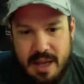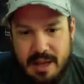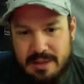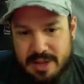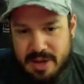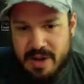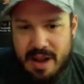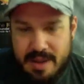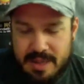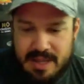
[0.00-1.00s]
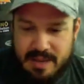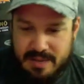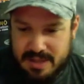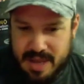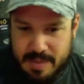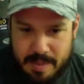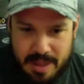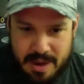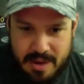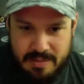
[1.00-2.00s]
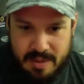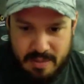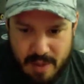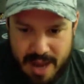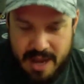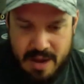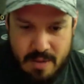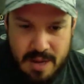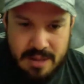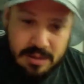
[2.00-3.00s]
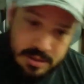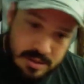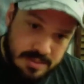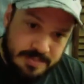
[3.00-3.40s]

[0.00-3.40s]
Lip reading: Secure elements have this capability of writing once,